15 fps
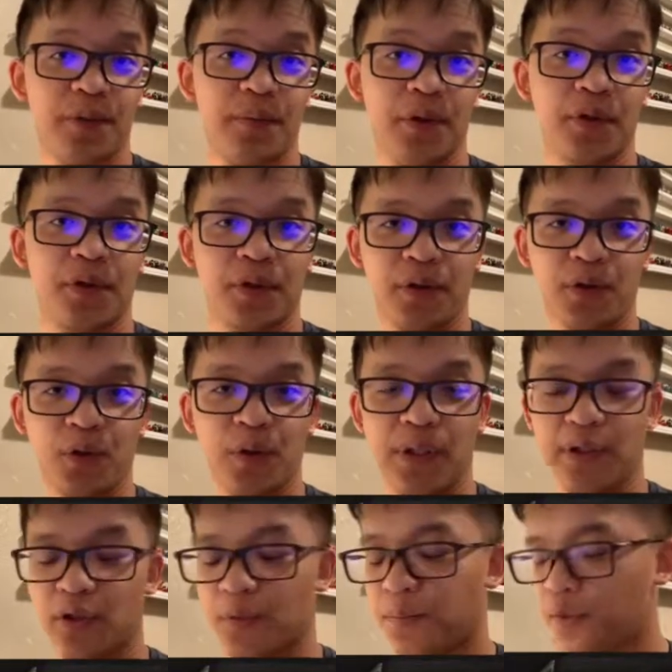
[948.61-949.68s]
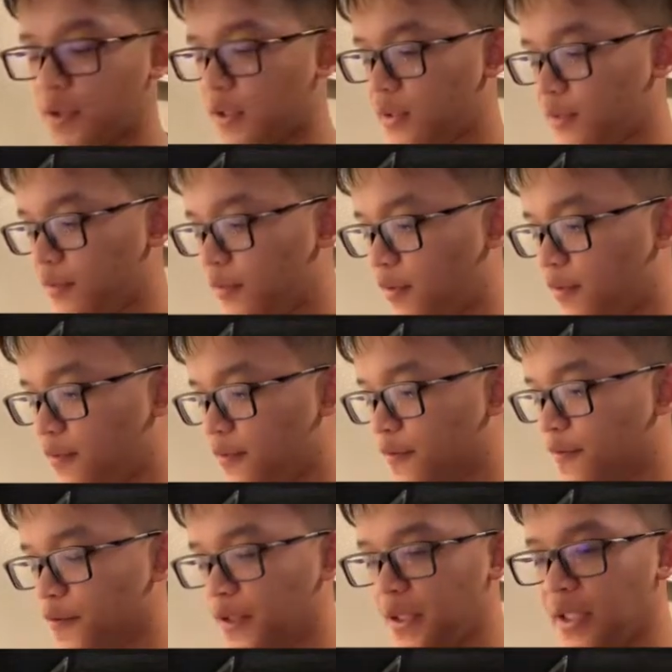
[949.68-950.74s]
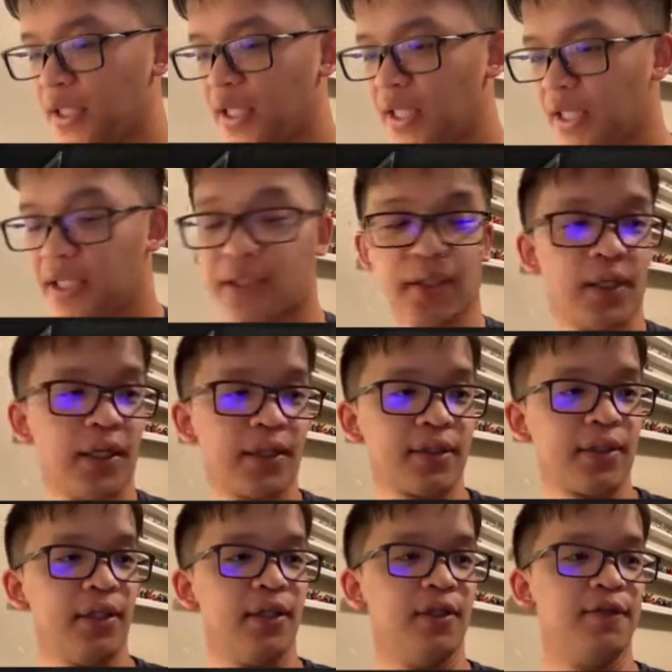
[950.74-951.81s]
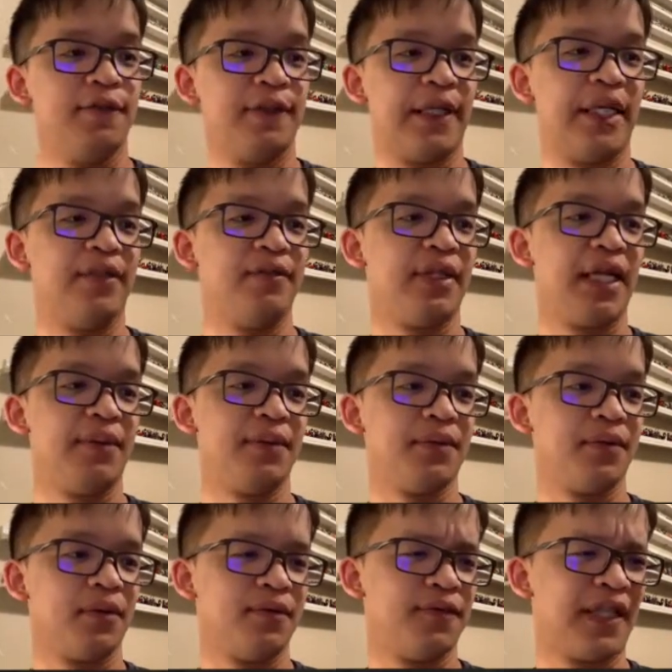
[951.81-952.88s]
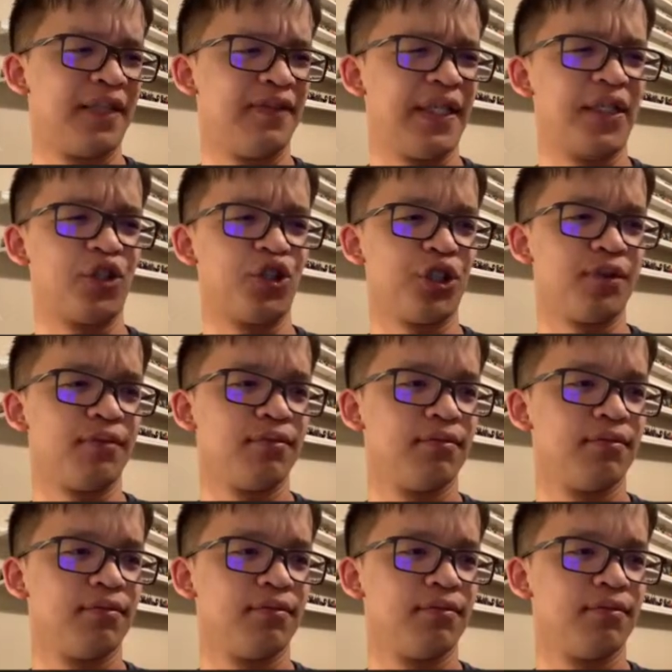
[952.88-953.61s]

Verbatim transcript: Both you and your opponent get to evolve for free at the cost of 5 damage, 5 energy.